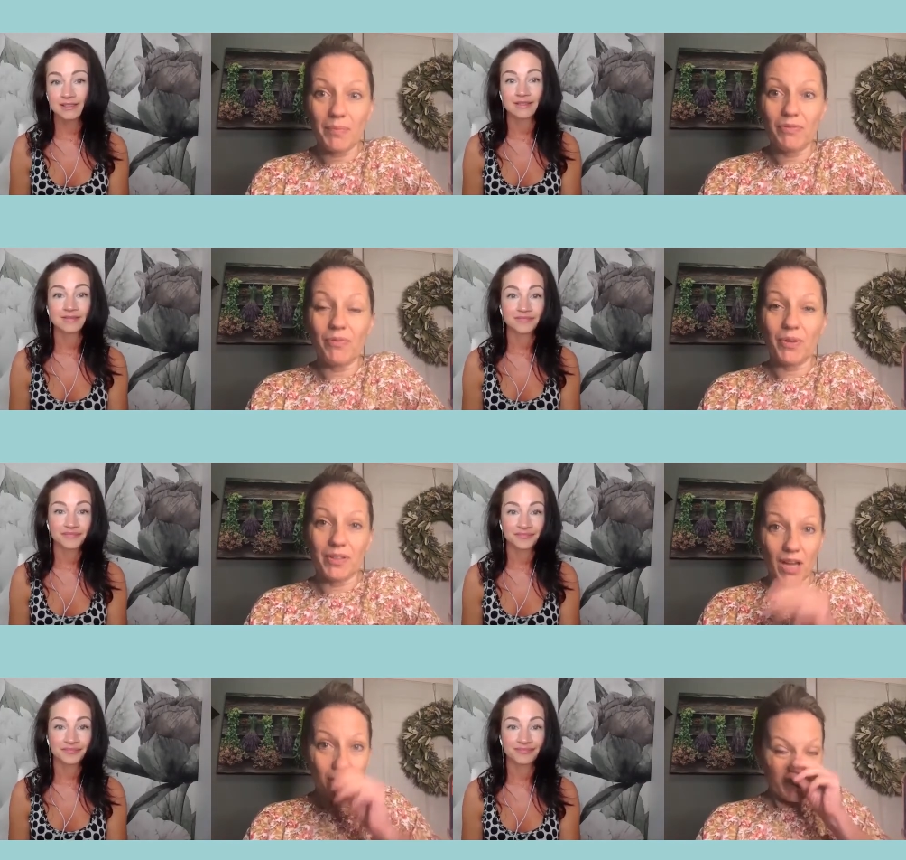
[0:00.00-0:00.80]
Speaker 1: before
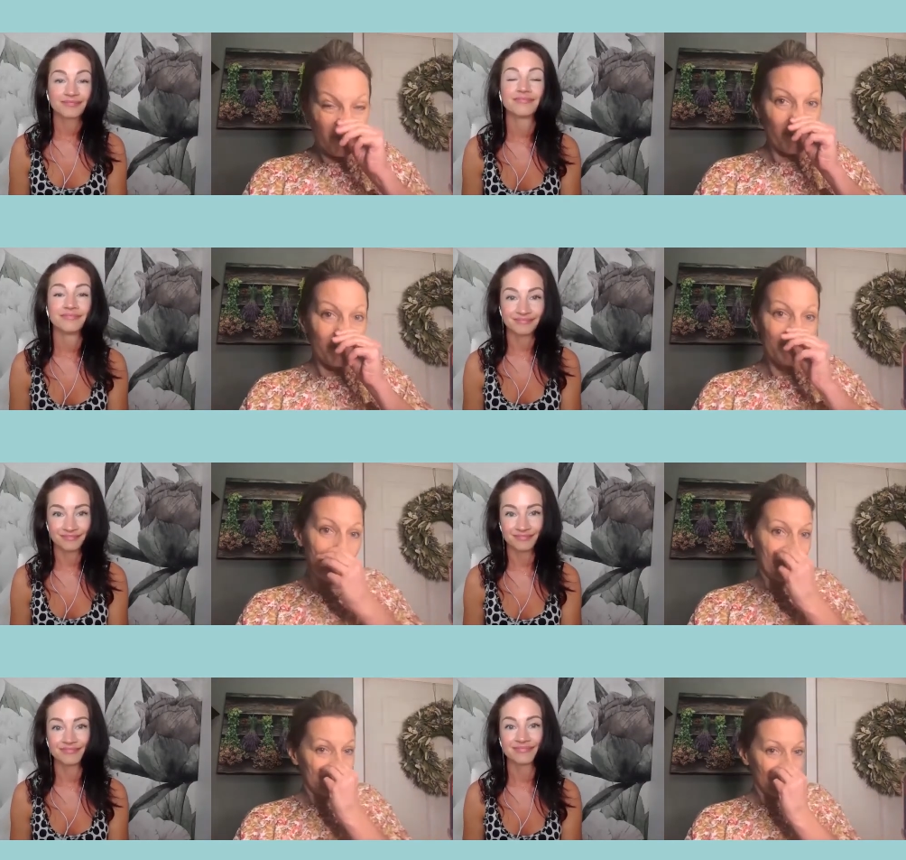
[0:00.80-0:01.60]
not cooked,
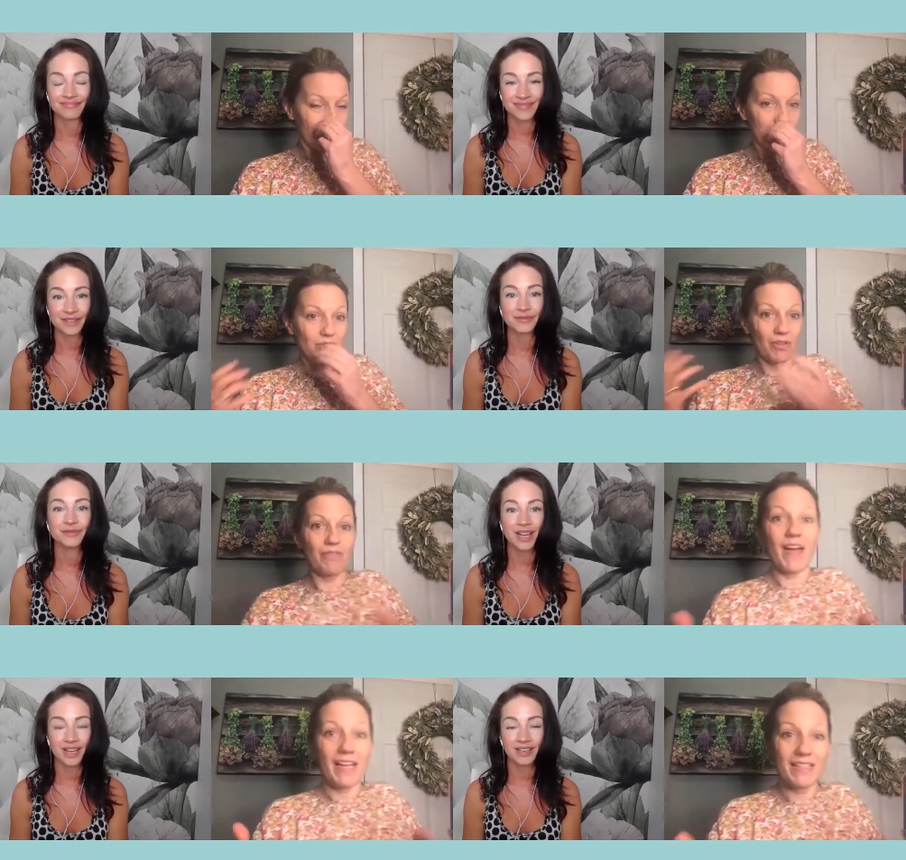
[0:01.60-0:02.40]
basically, so
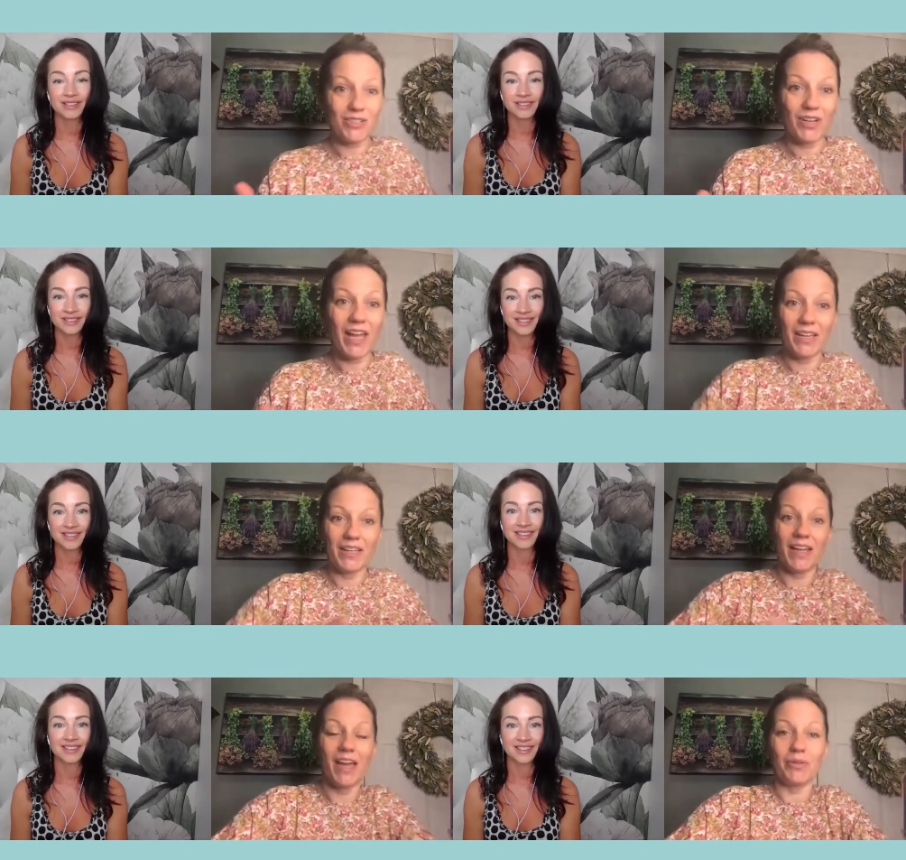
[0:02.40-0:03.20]
the fats are
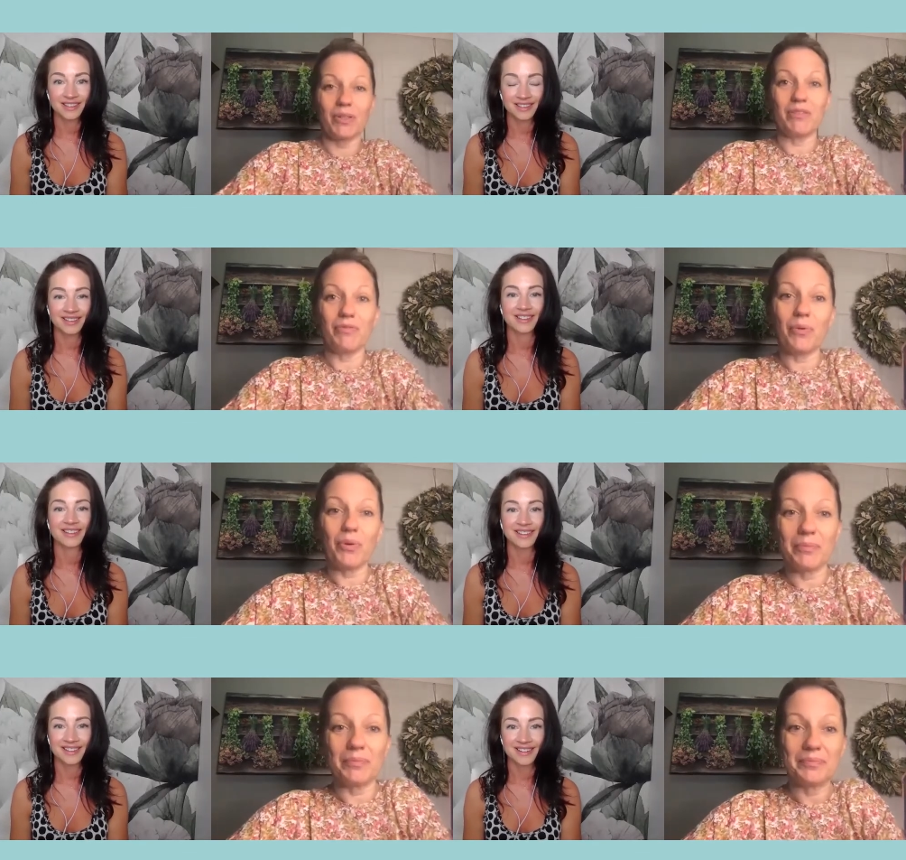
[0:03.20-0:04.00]
in a healthy
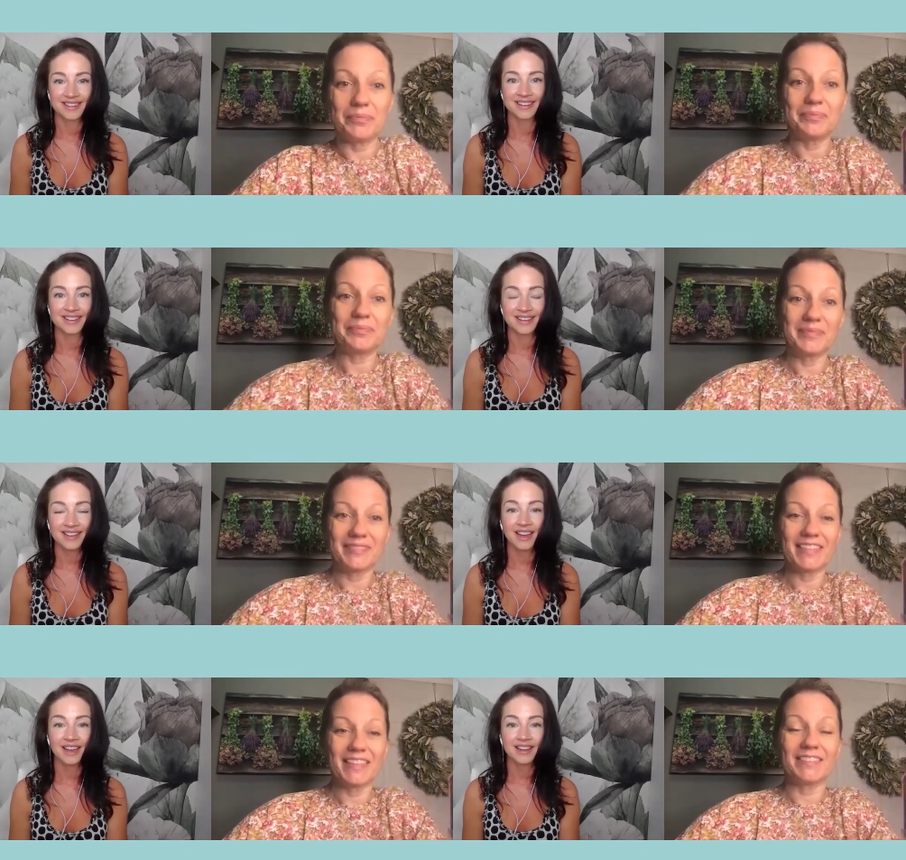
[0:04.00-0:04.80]
form.
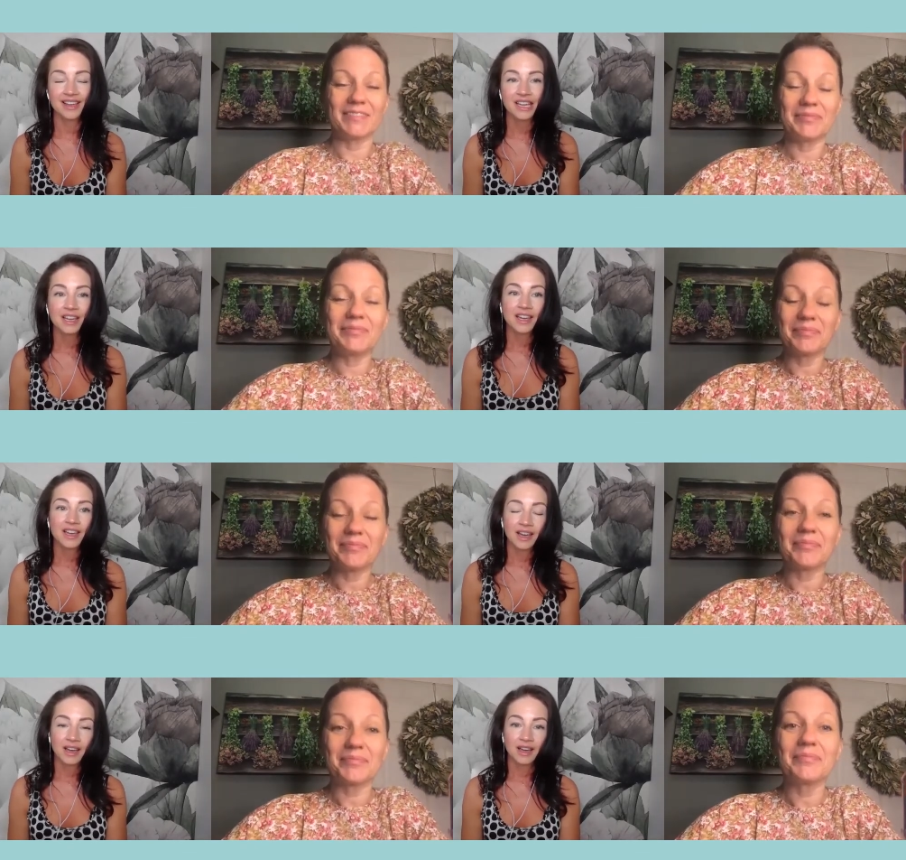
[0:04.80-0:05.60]
Speaker 2: Yeah. Mm-hmm.
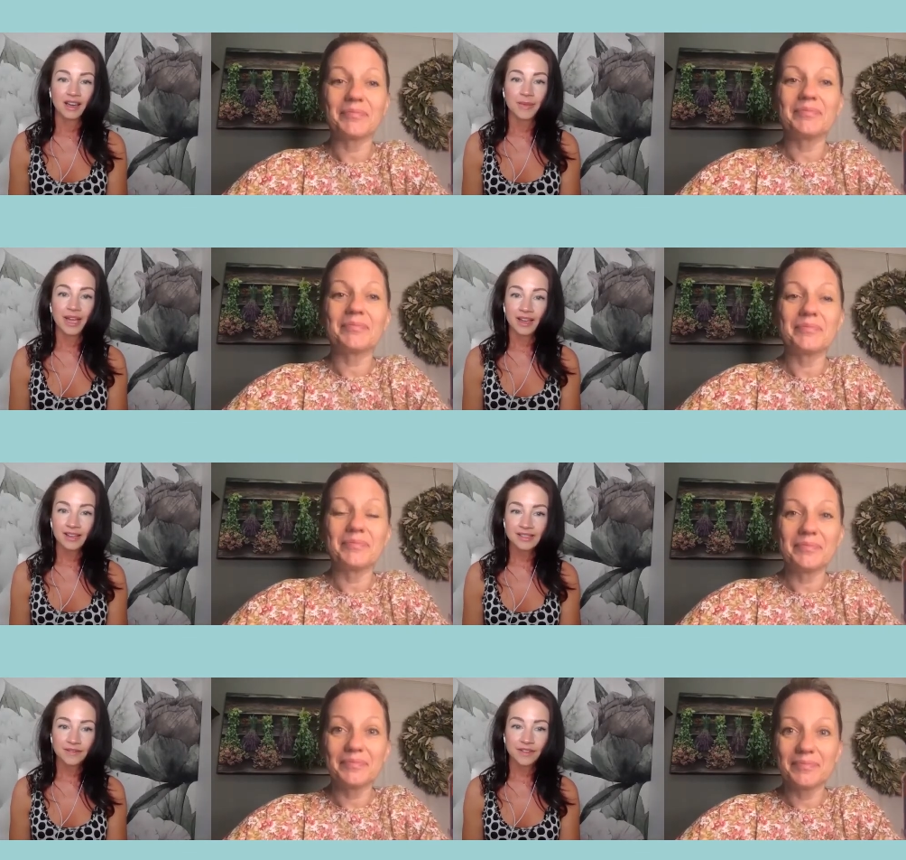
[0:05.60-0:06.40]
Um,
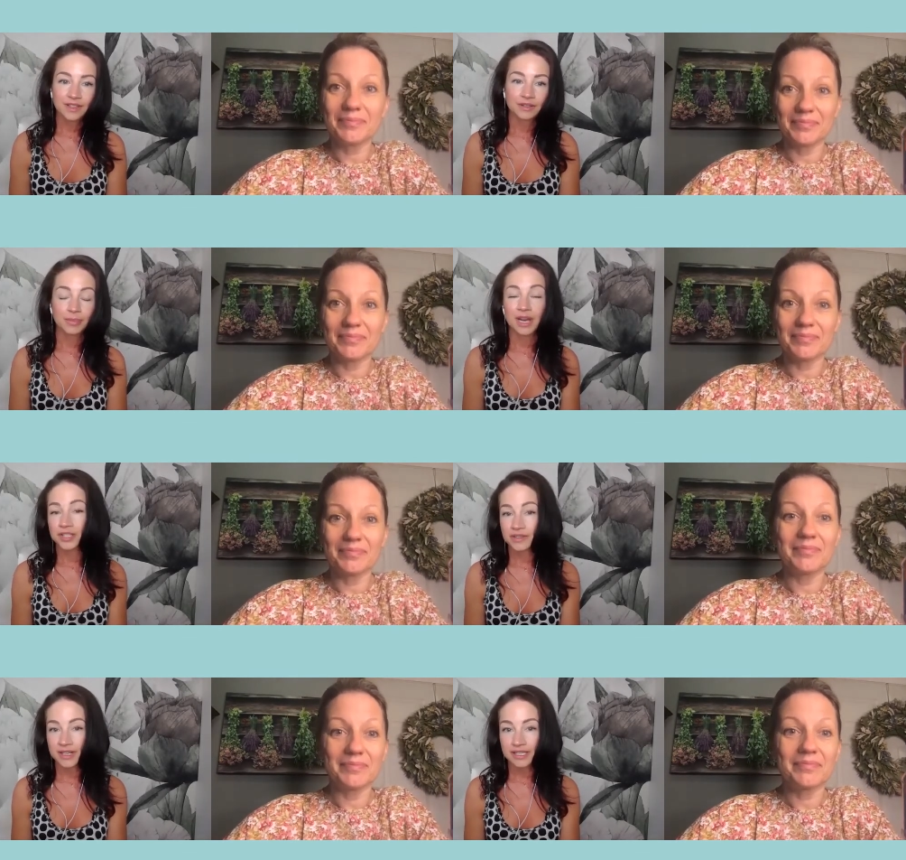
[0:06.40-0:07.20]
eggs, if you
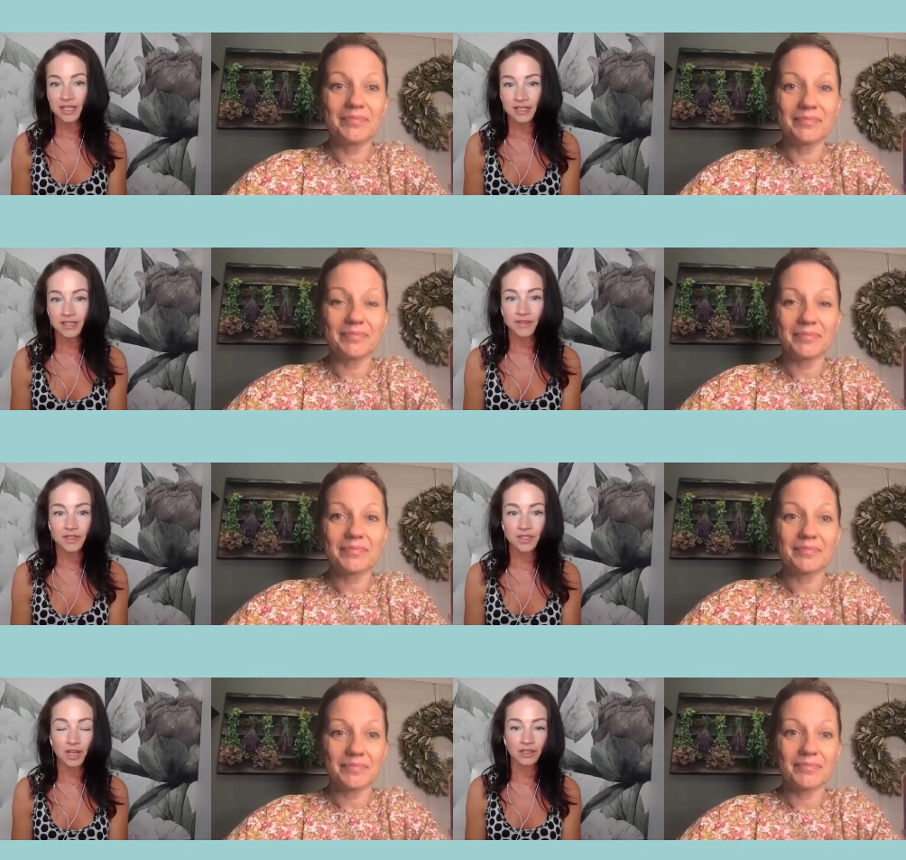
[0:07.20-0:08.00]
pasture raised eggs, if you
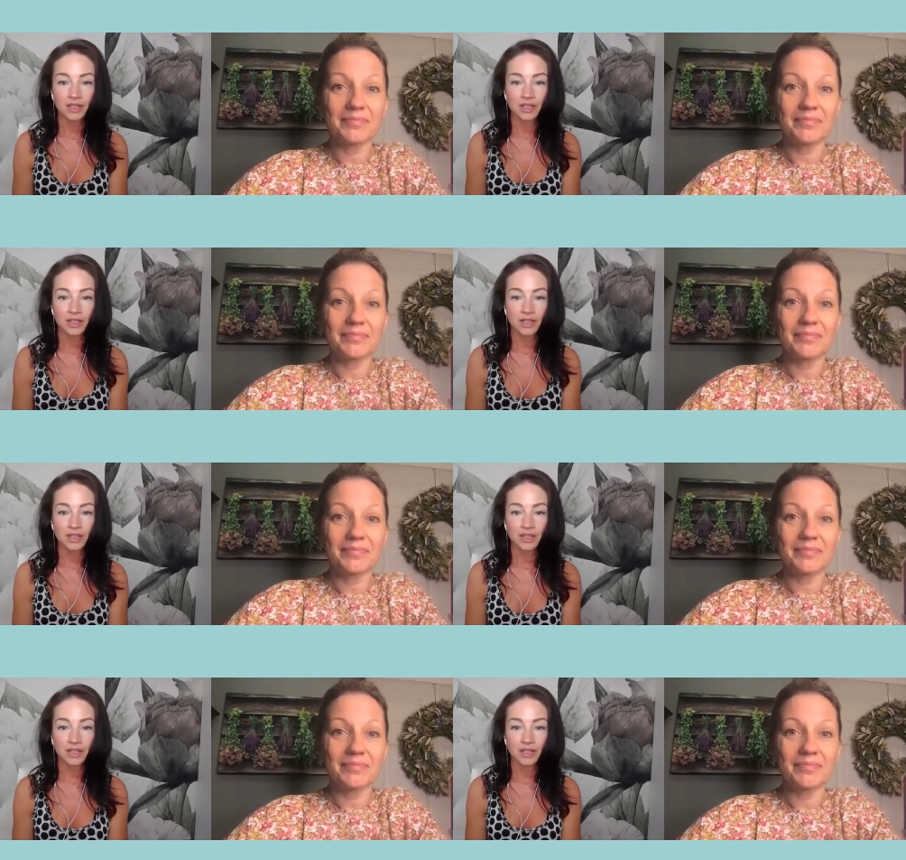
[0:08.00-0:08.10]
tolerate